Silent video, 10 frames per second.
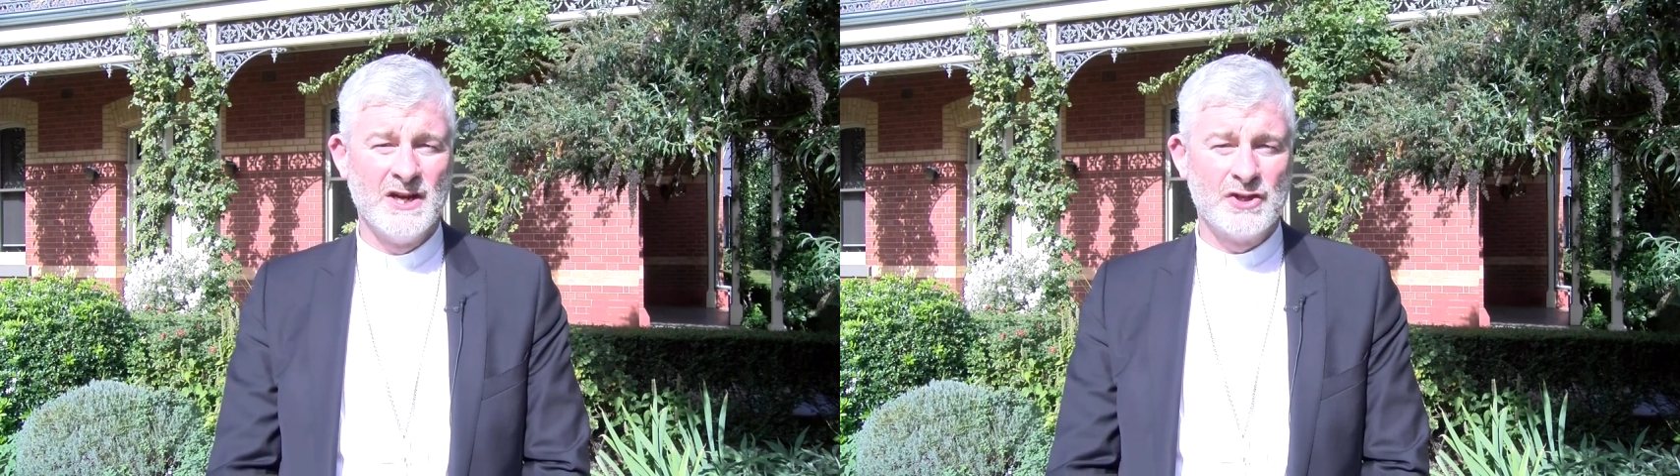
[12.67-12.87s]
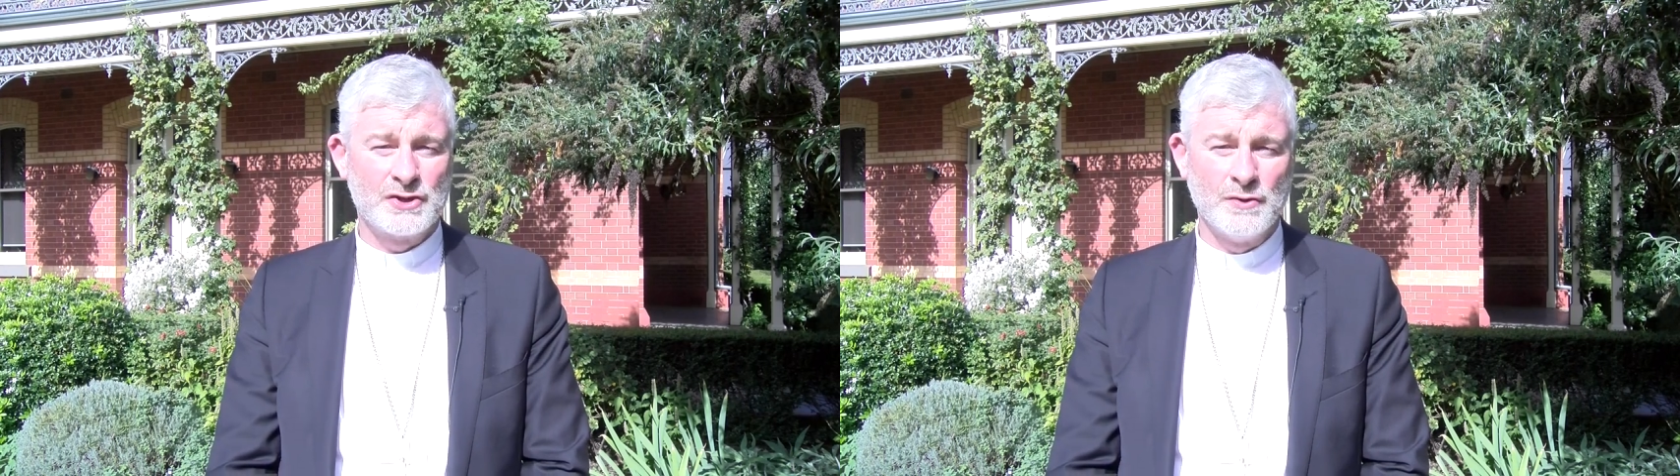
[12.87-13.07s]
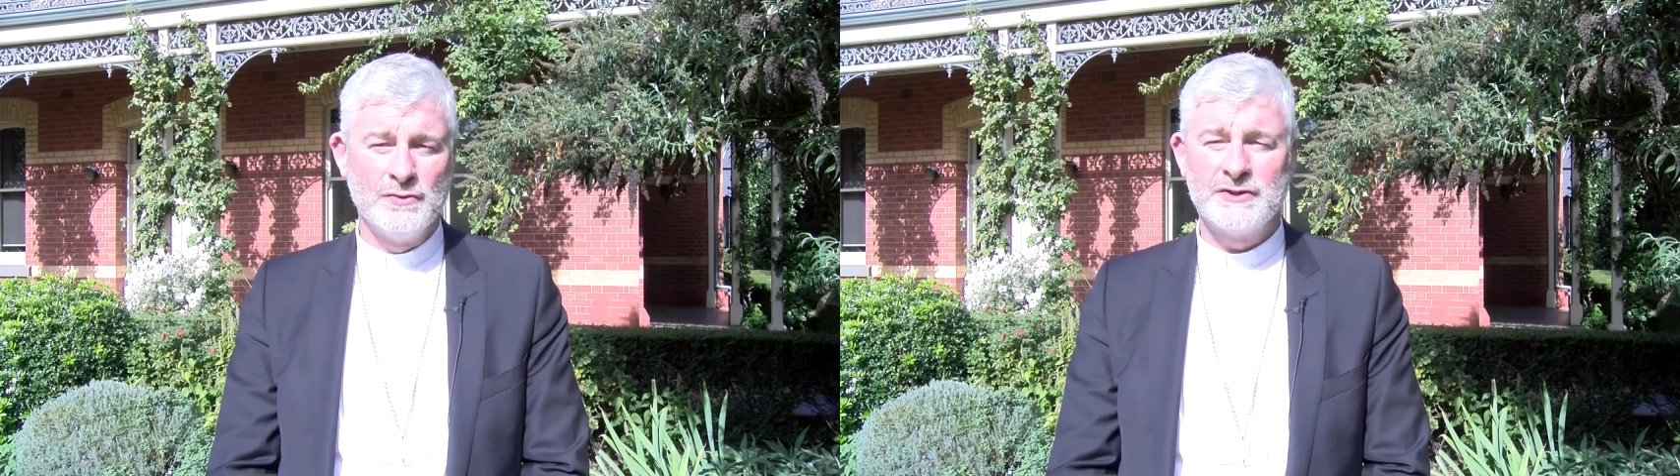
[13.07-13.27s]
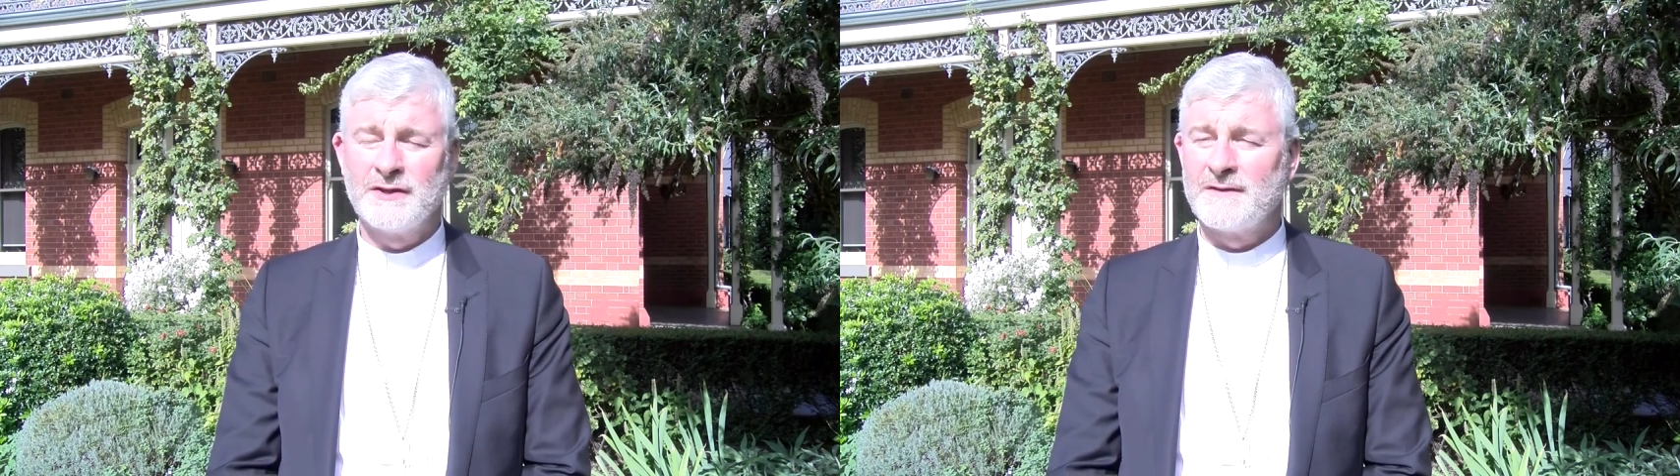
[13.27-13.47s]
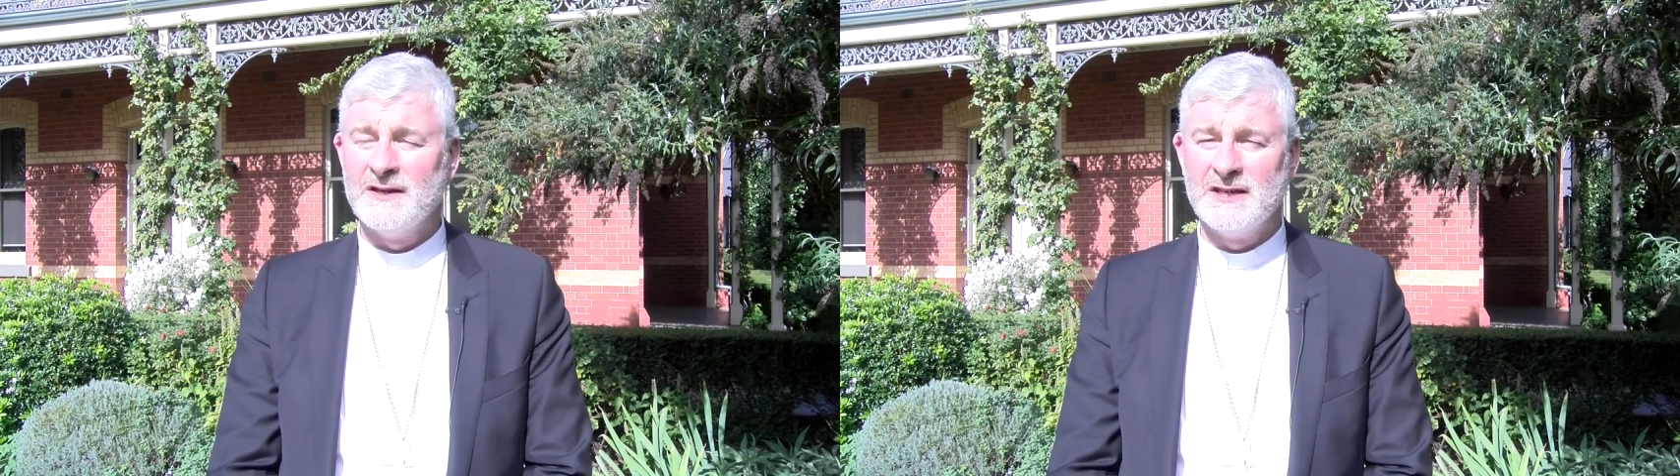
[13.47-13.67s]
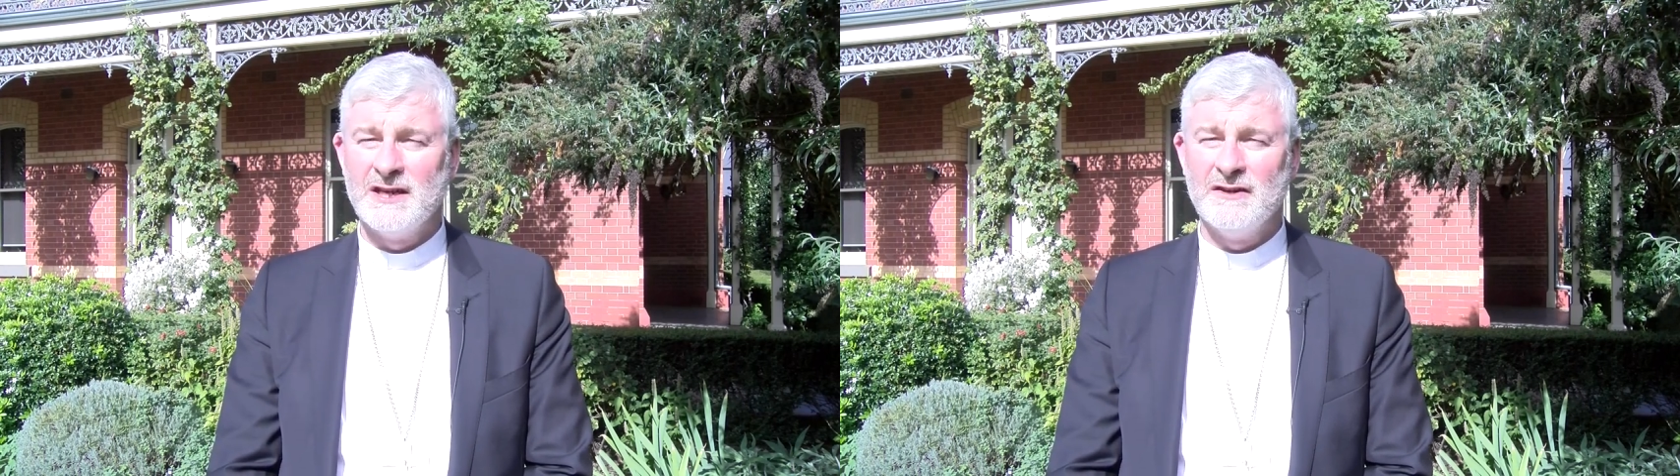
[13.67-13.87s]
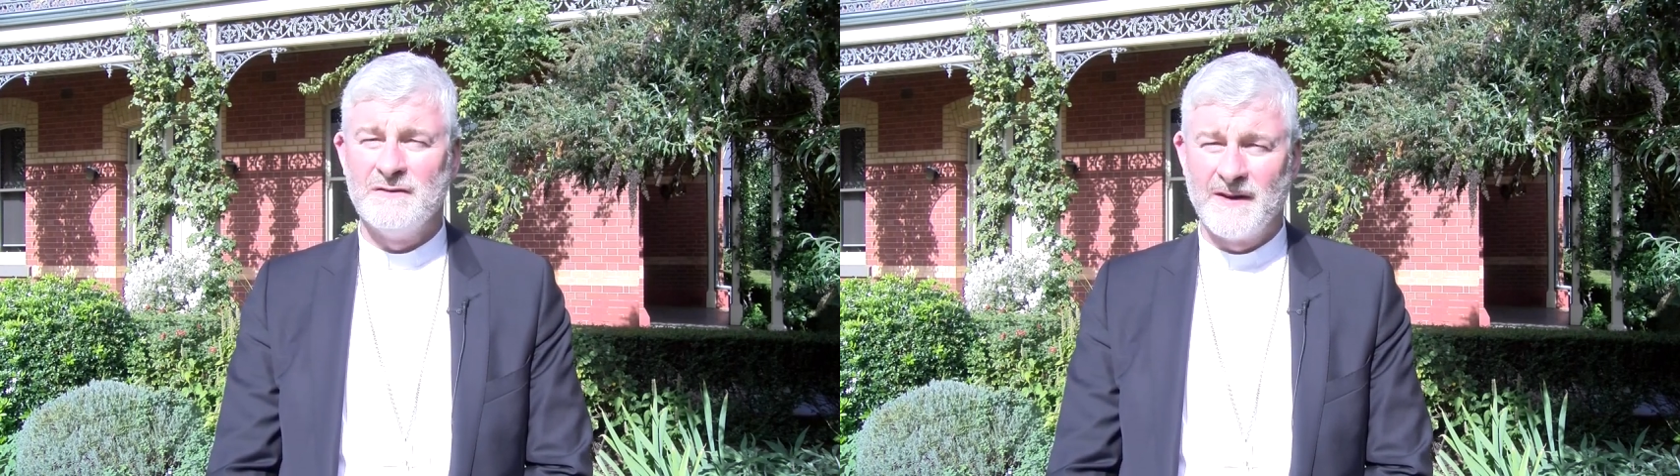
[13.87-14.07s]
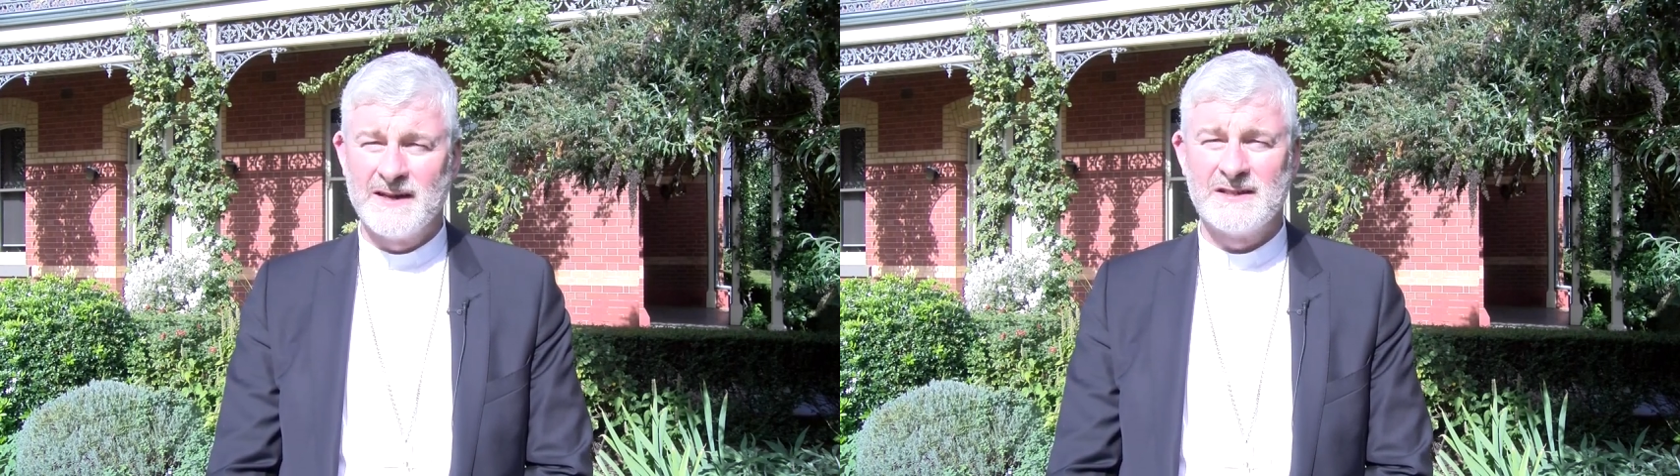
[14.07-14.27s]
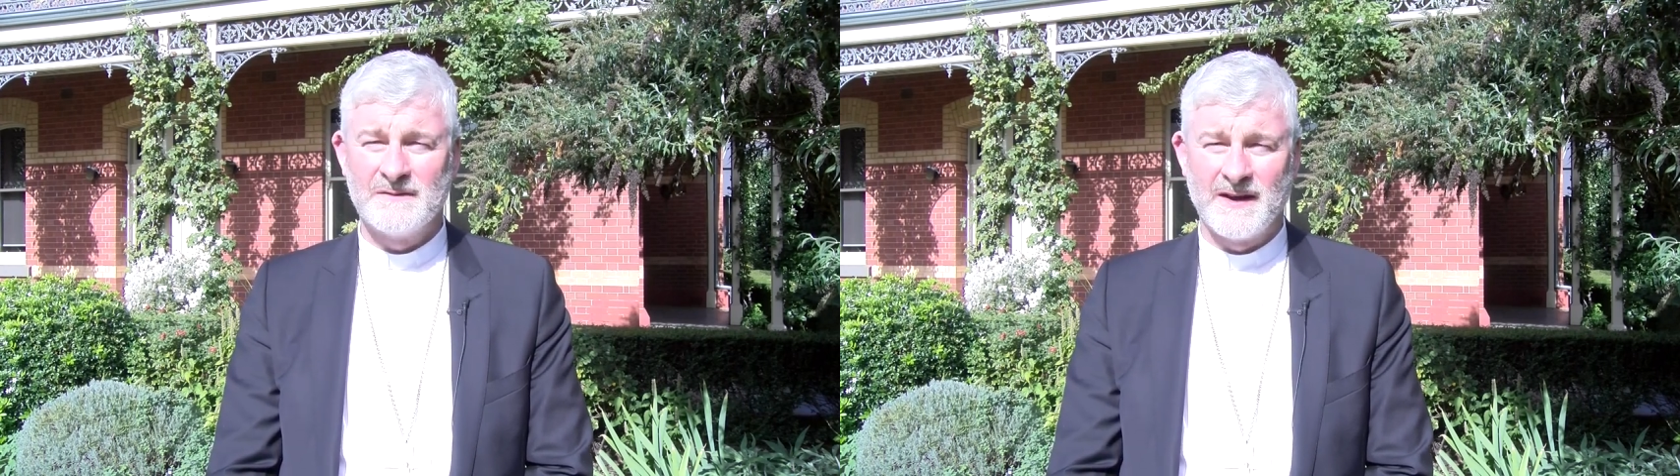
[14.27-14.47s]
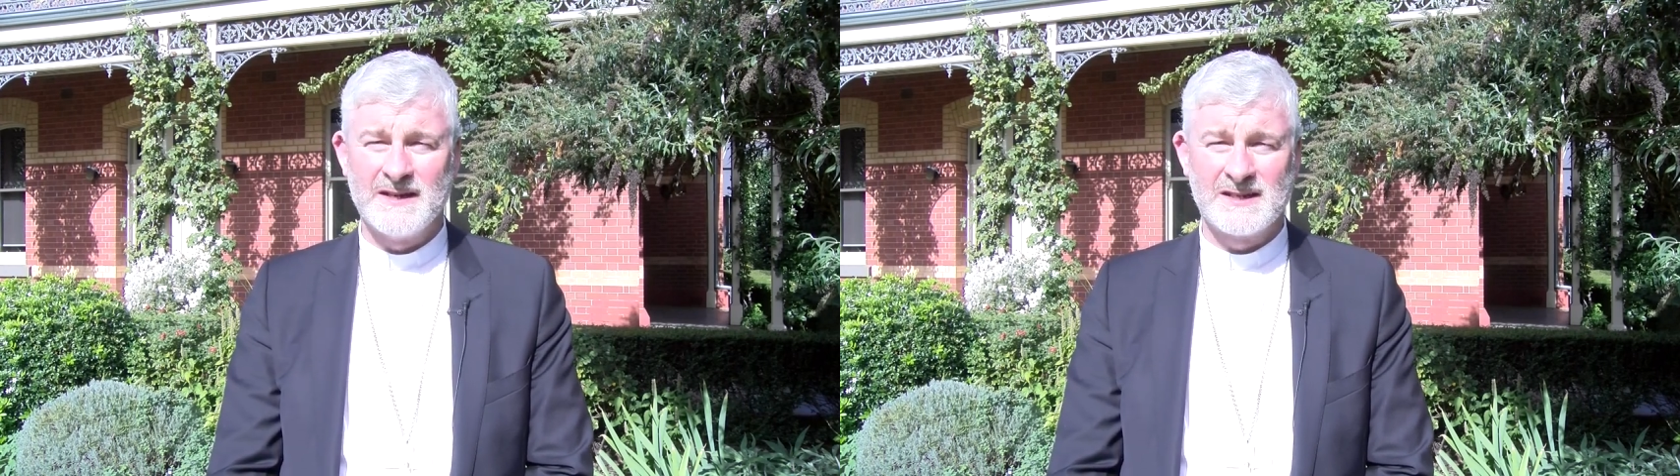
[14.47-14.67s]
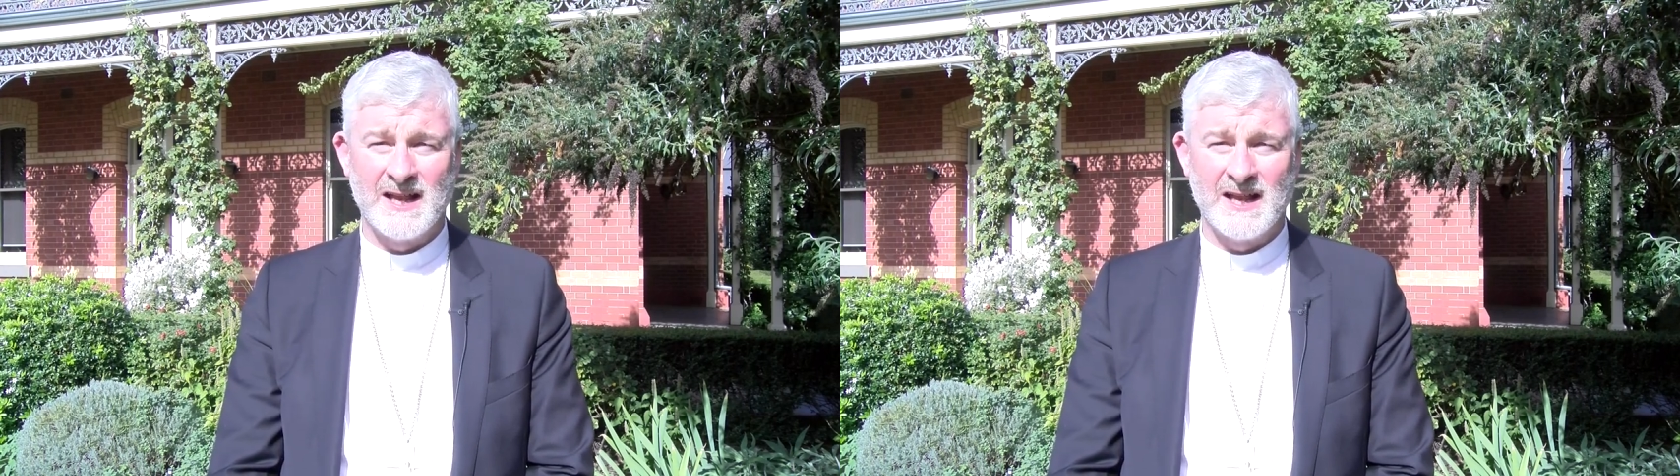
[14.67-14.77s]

schools have continued face-to-face